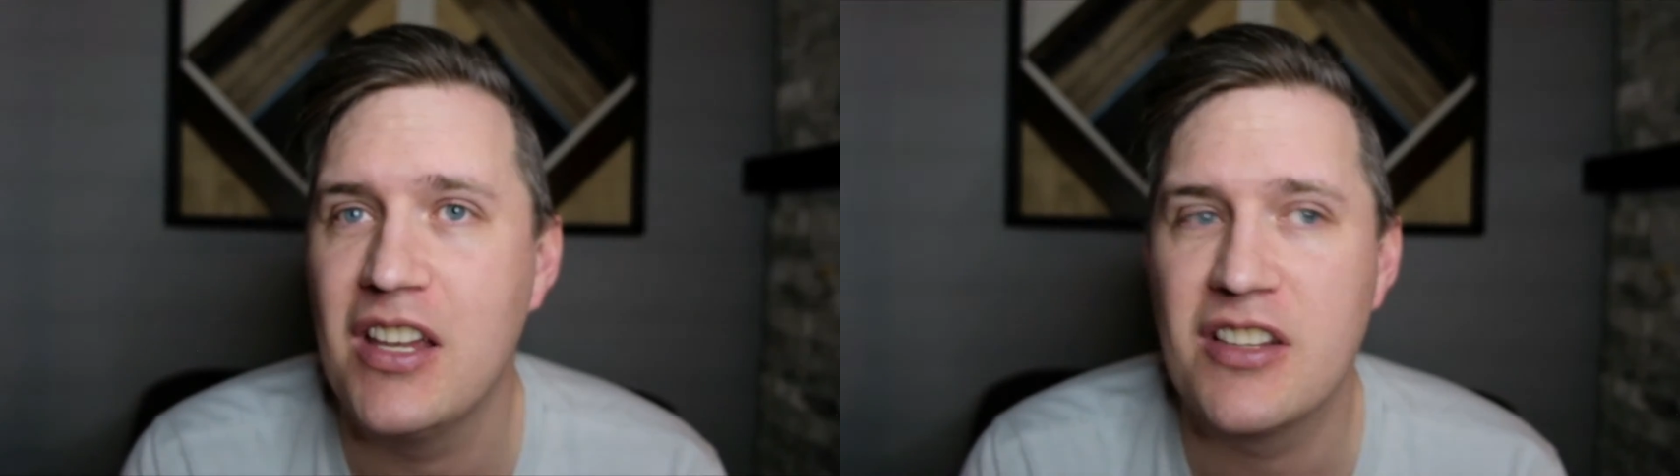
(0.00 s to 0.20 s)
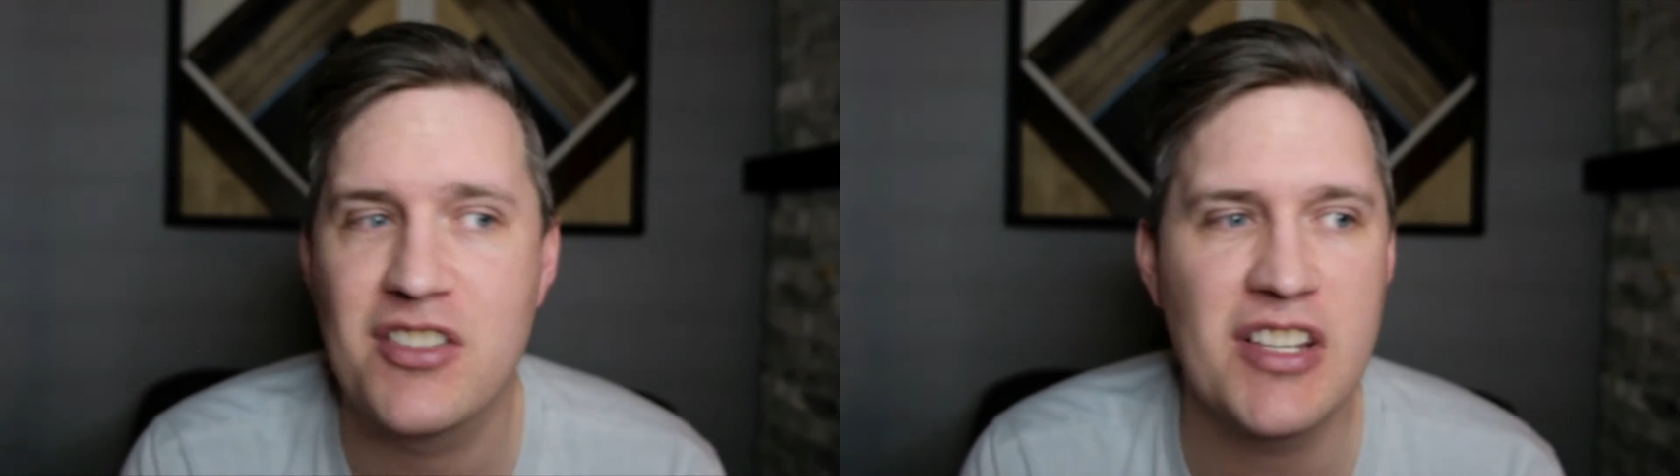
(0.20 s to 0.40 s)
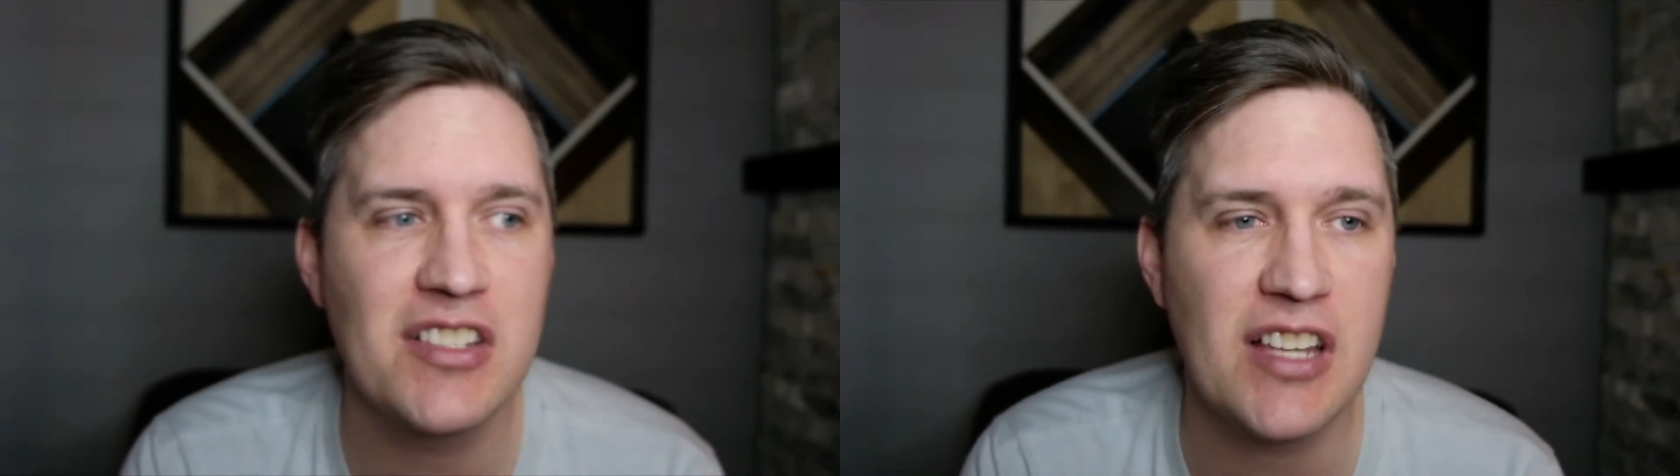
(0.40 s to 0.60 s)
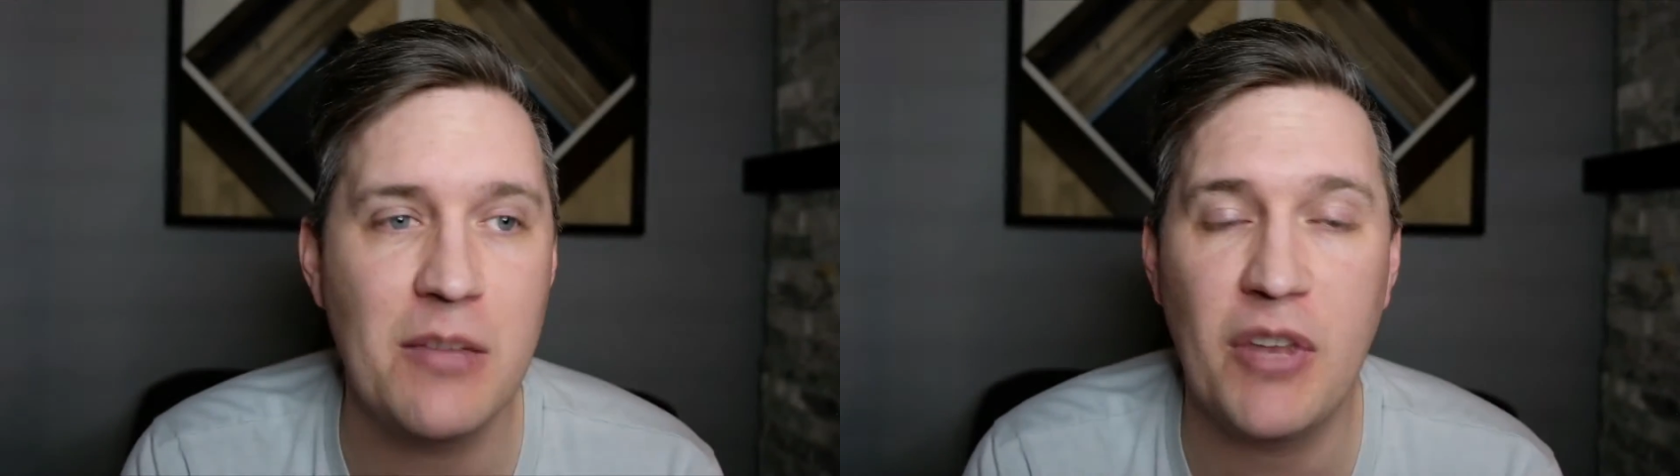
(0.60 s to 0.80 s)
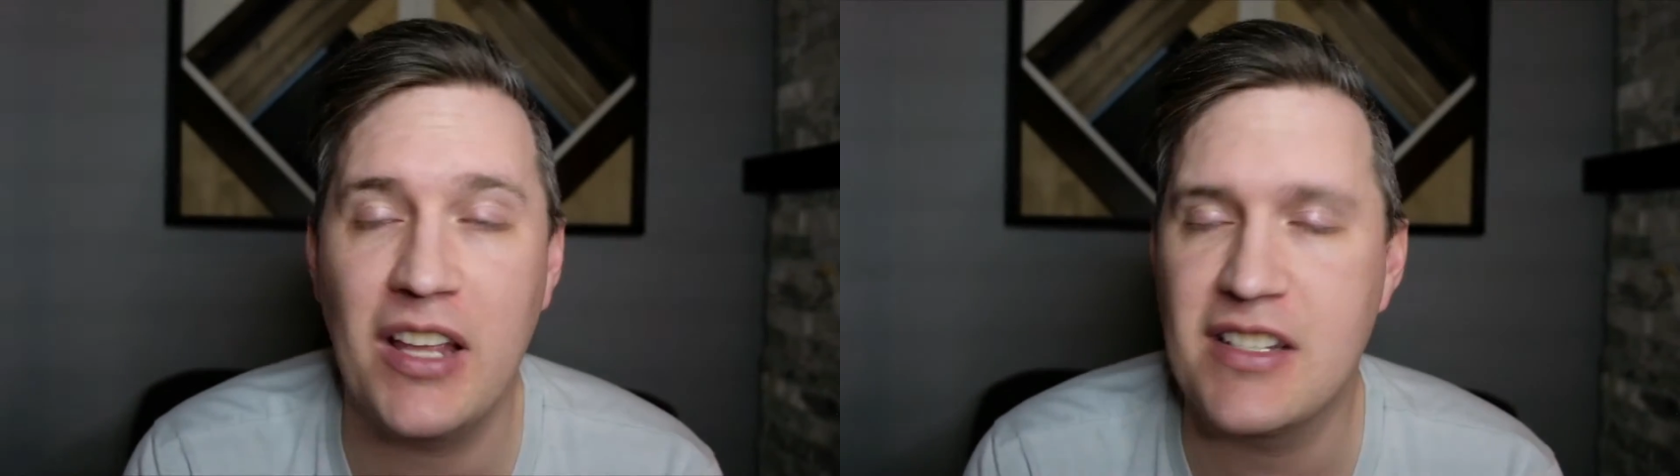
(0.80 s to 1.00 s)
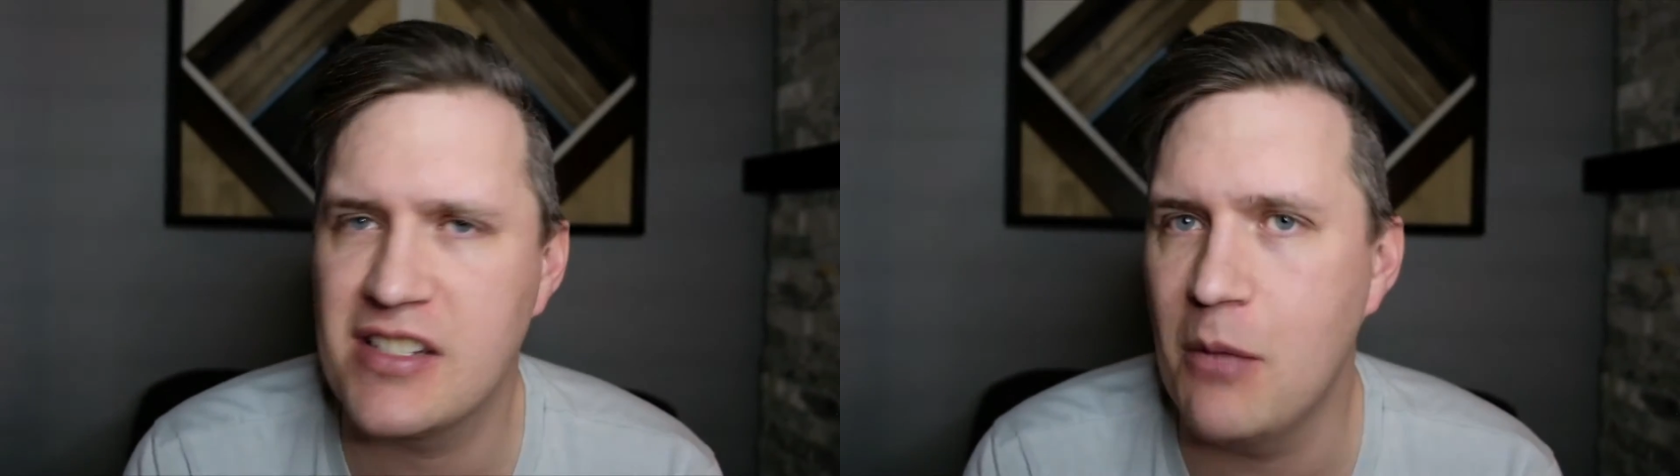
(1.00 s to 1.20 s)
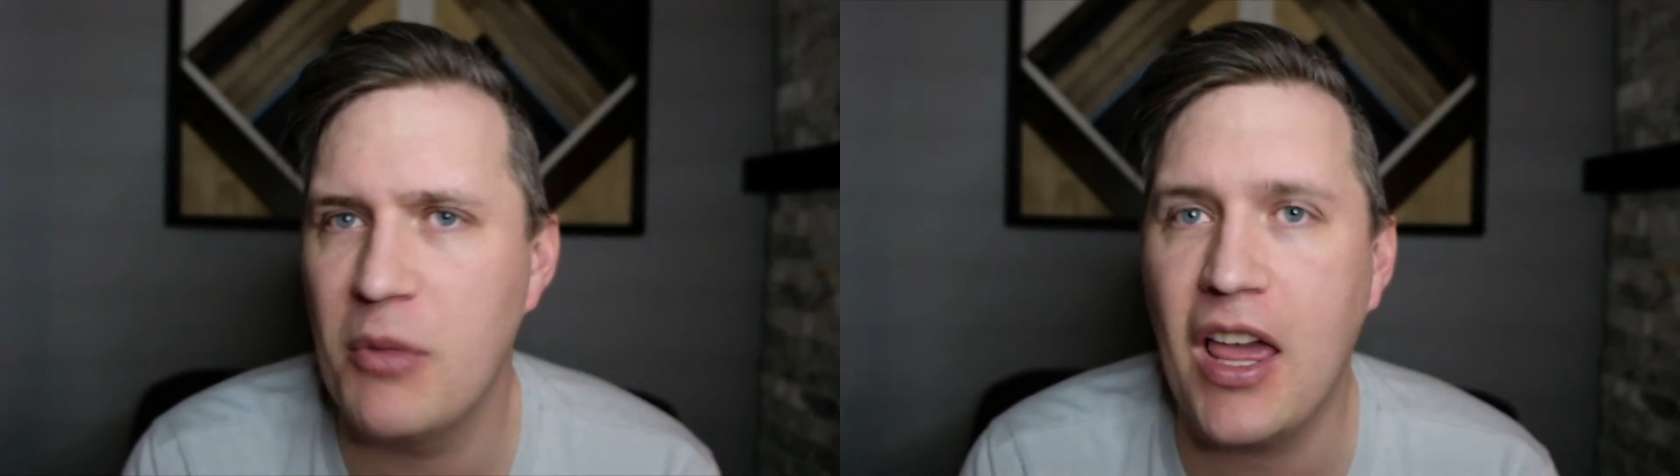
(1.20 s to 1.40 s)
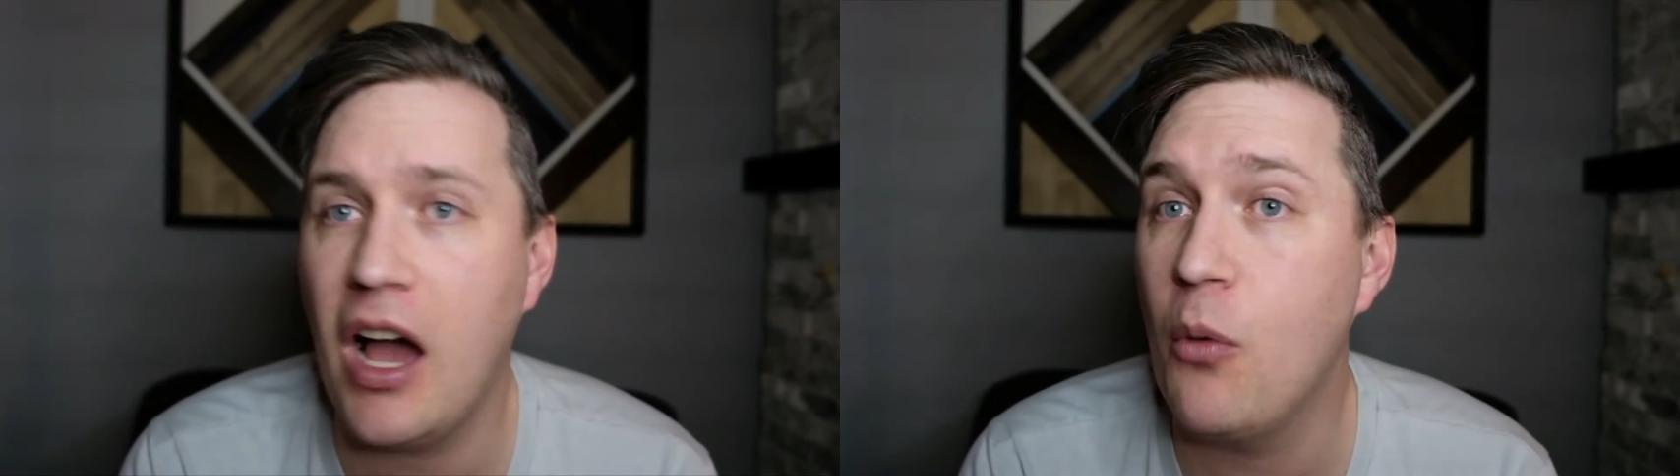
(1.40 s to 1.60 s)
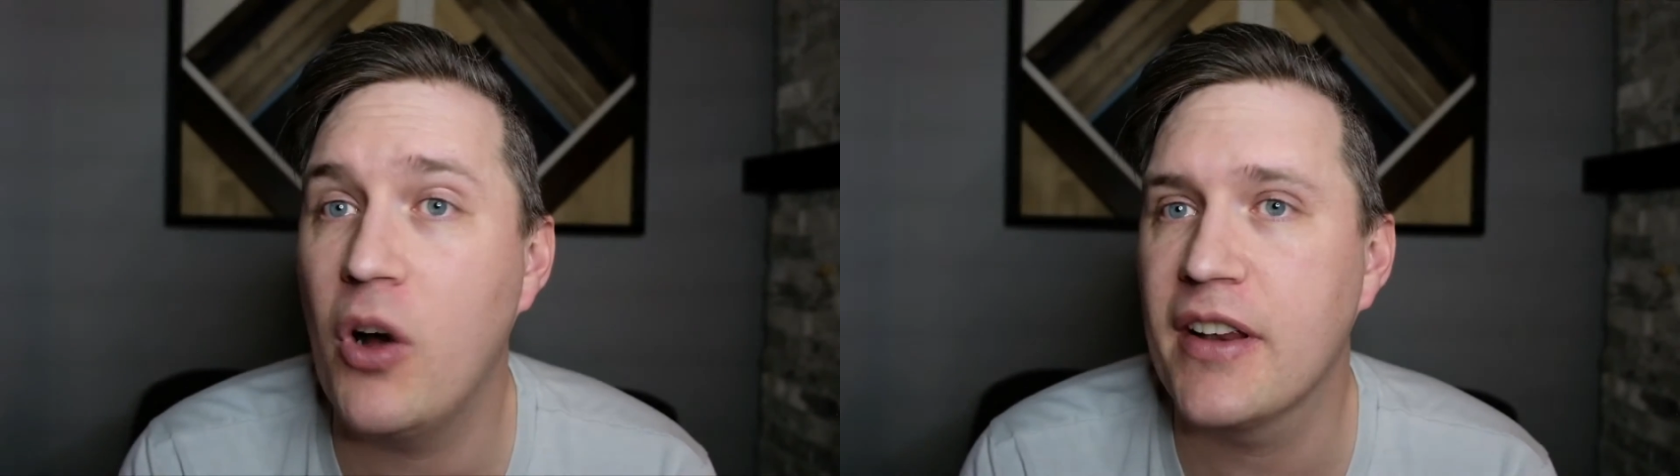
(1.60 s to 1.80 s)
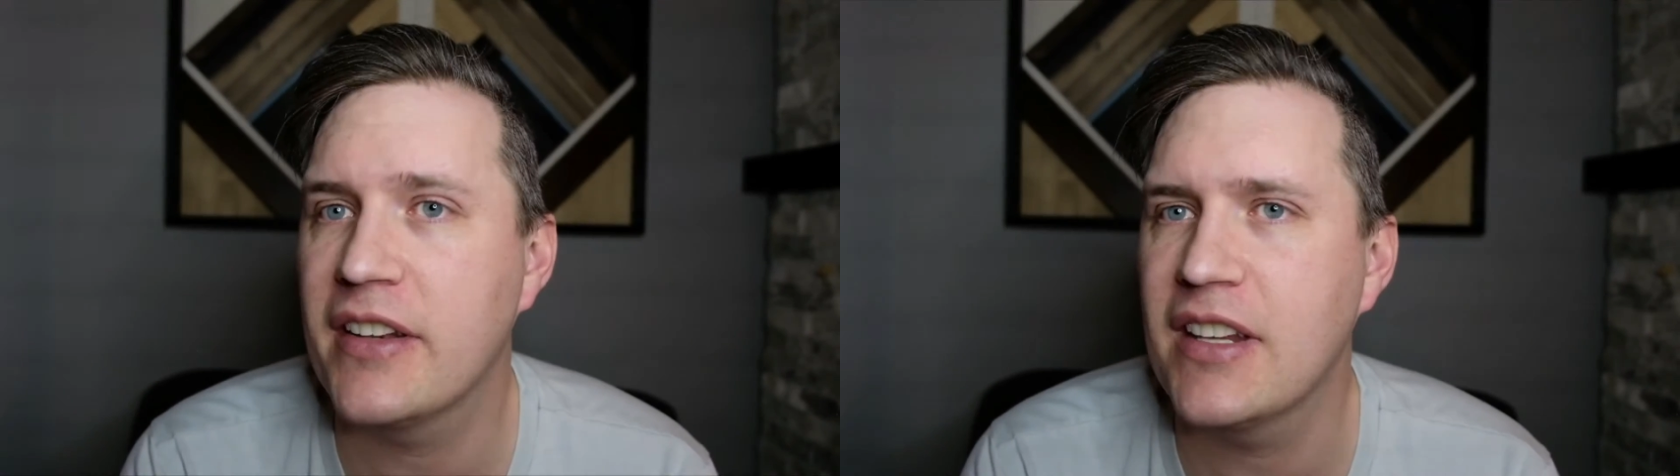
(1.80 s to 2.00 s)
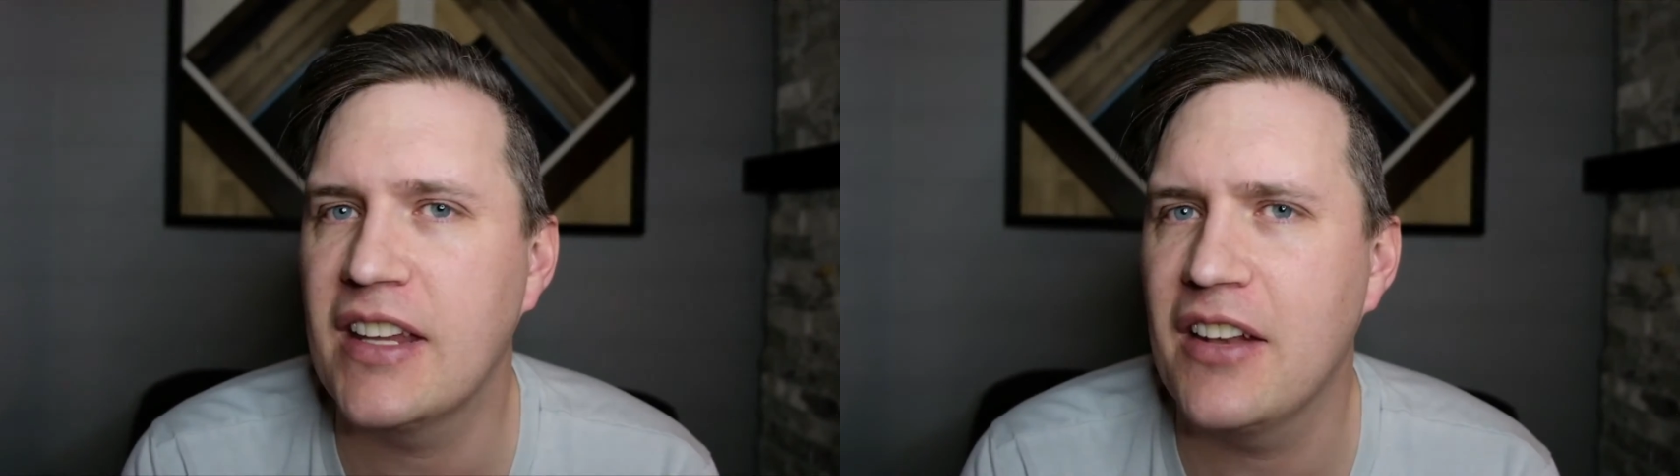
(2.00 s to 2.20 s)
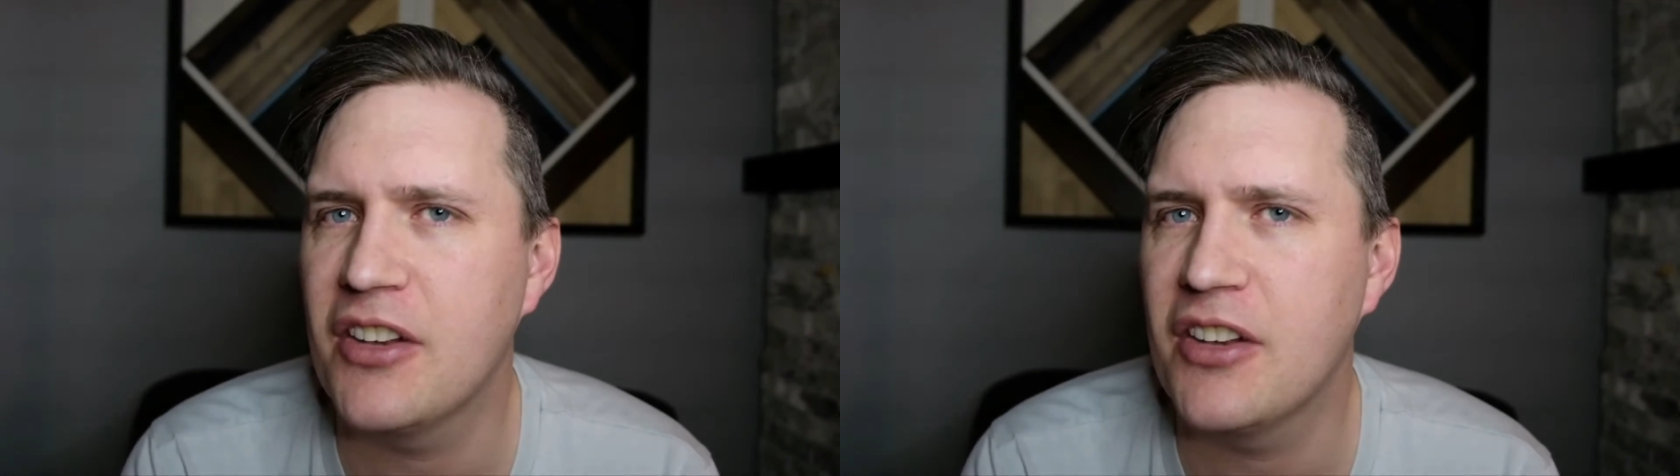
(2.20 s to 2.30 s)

she seemed like somebody I wanted to get